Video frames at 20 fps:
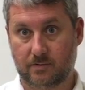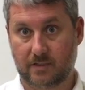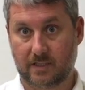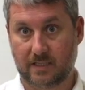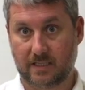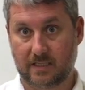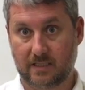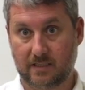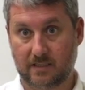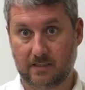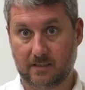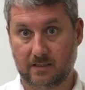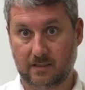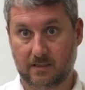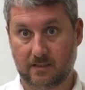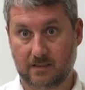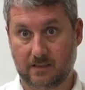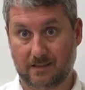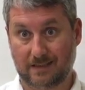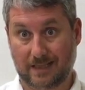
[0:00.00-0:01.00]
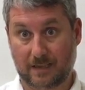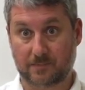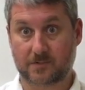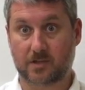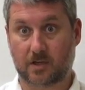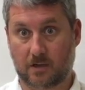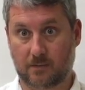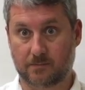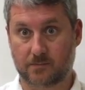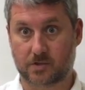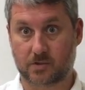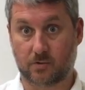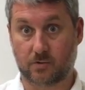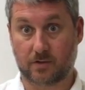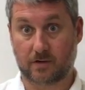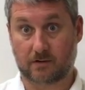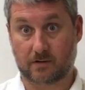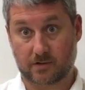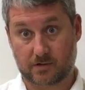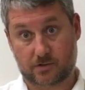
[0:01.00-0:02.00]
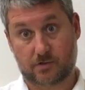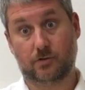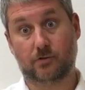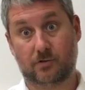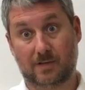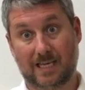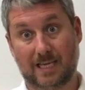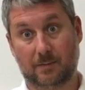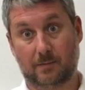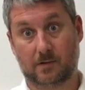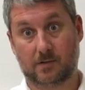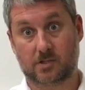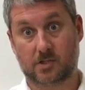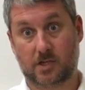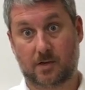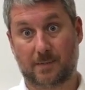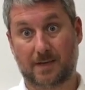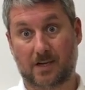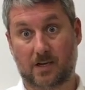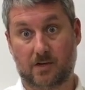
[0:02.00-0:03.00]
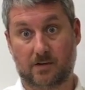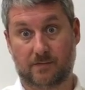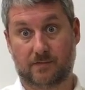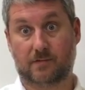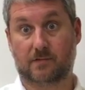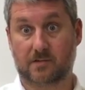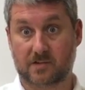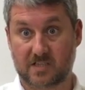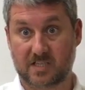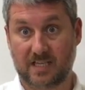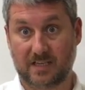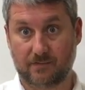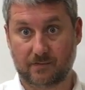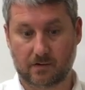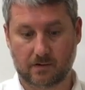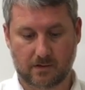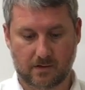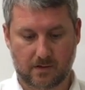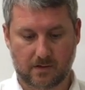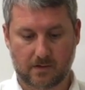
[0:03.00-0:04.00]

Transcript: the laptop. So there are two cables coming out of the receiver.